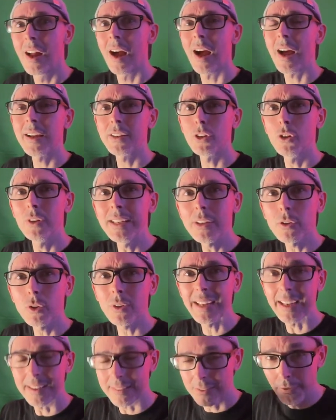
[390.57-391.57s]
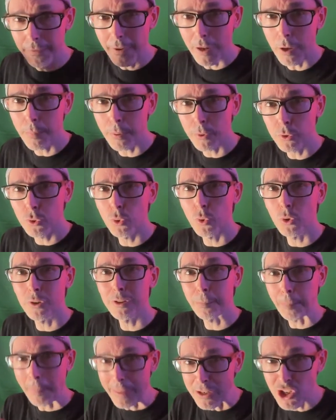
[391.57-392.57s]
And you need to get developers who are
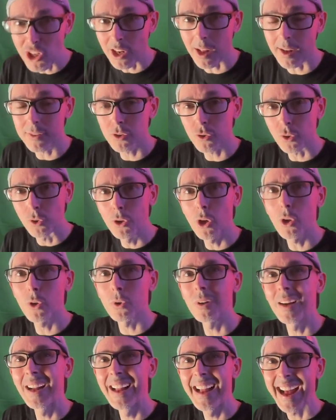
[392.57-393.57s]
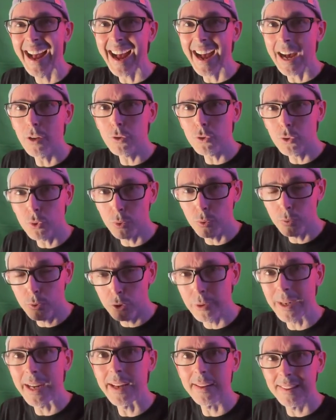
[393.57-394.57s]
specialized to know how to
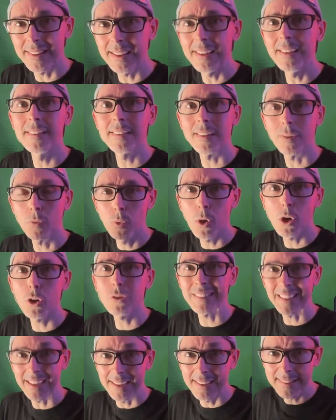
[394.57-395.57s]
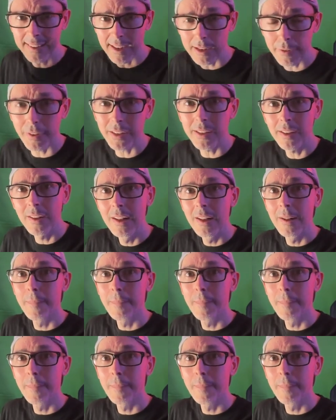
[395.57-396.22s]
create these worlds inside of it,